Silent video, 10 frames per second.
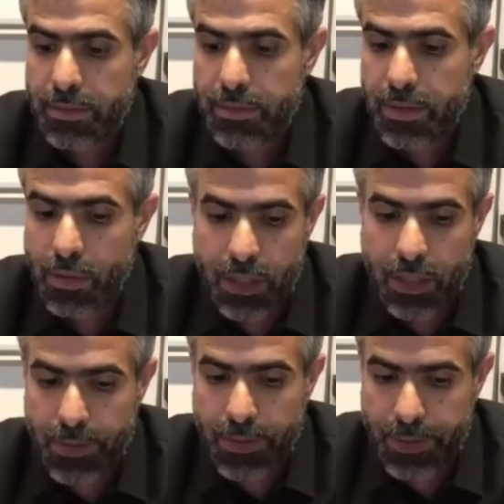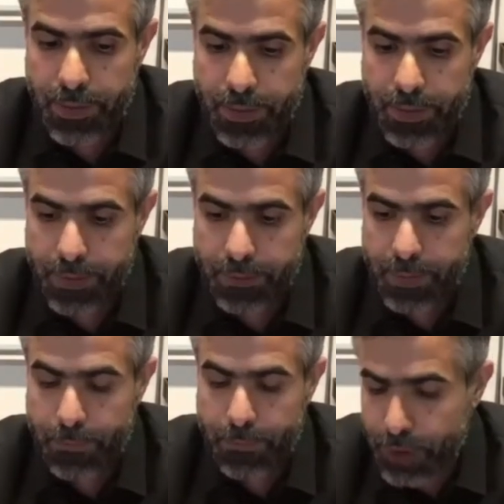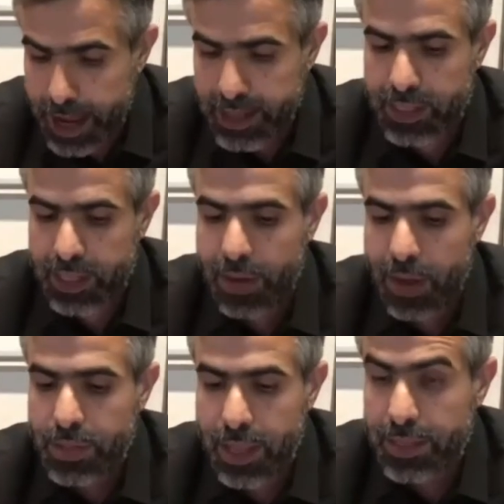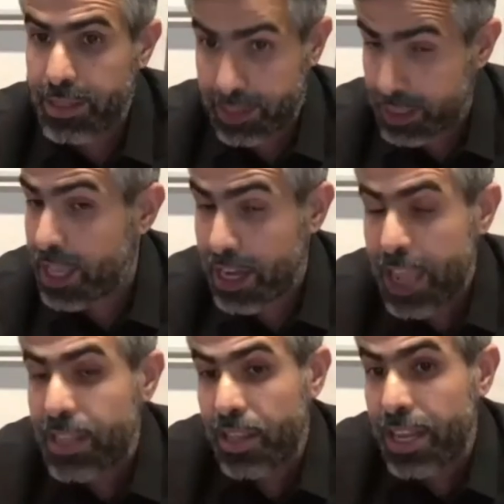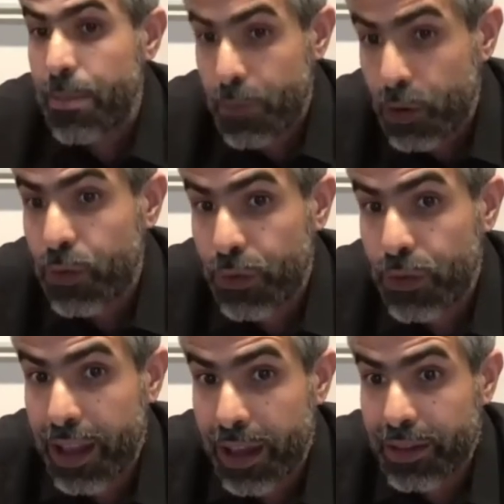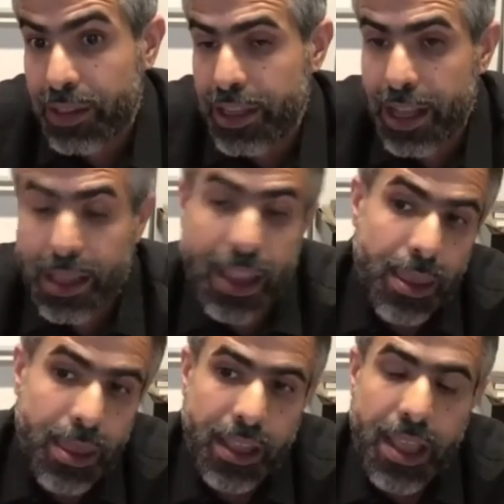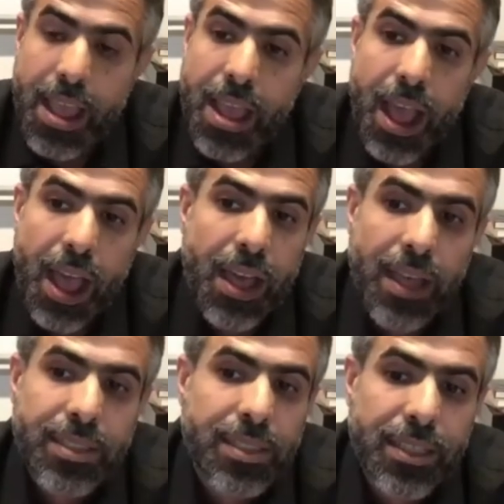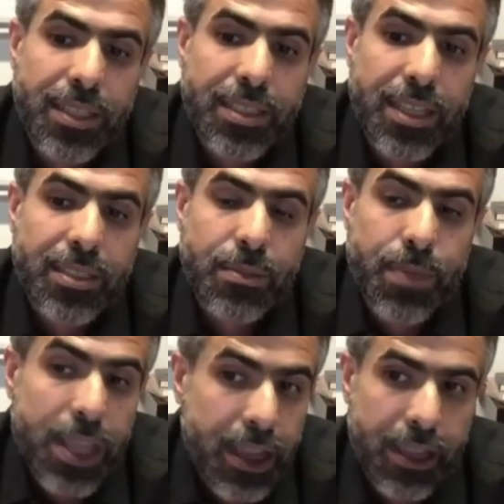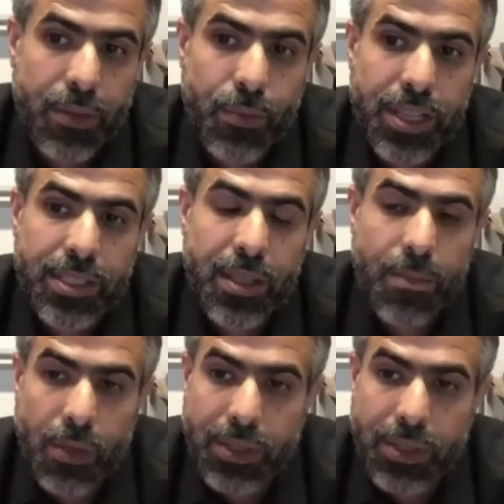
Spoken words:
all friends around us. It's create really beautiful art scene. And I think art is big when it's about